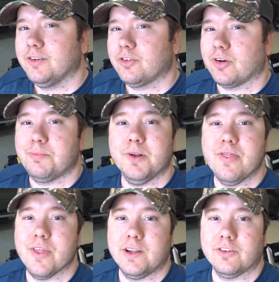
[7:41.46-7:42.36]
started putting
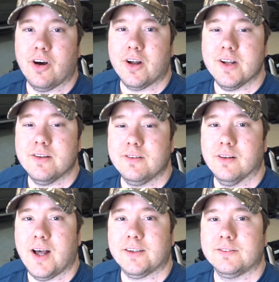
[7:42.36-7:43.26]
things on it
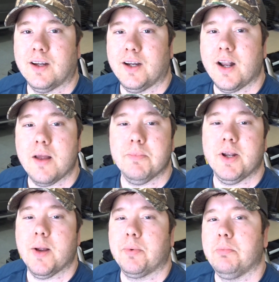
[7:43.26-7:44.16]
last night and
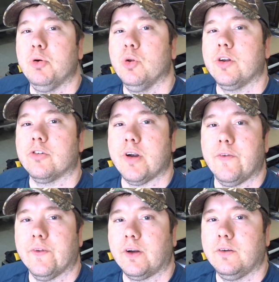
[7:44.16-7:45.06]
being able to pull it
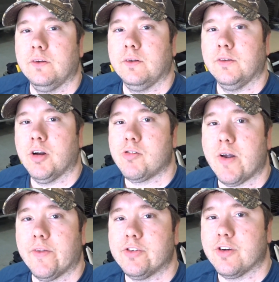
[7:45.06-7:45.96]
around
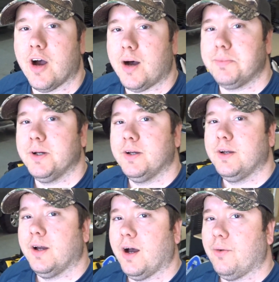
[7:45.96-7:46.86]
the shop.
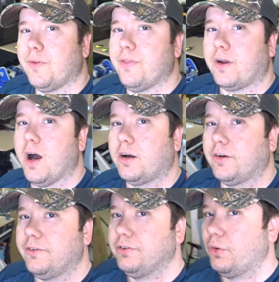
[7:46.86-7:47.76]
With the
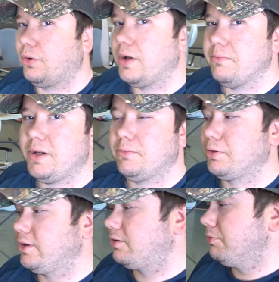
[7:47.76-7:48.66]
concrete floor and it being
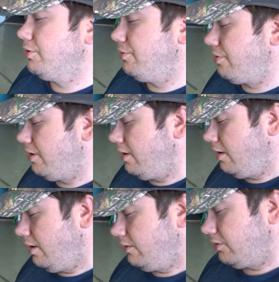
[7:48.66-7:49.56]
pretty smooth,
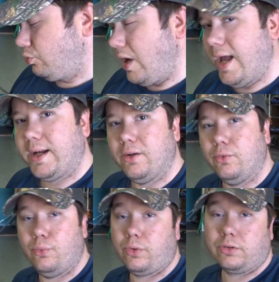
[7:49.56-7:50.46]
this
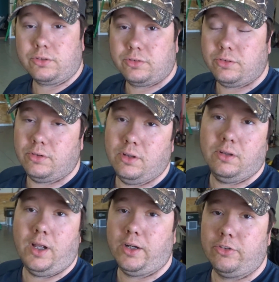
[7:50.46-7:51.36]
wagon works
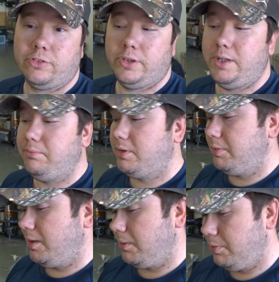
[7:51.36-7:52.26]
like a dream to
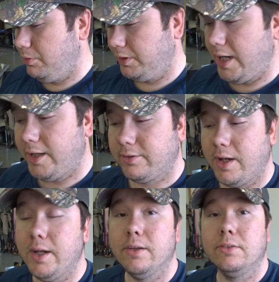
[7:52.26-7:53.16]
be able to pull gas
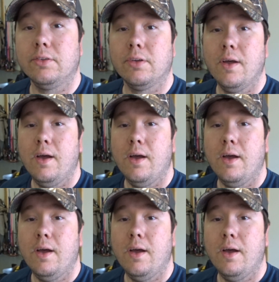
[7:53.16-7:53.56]
cans,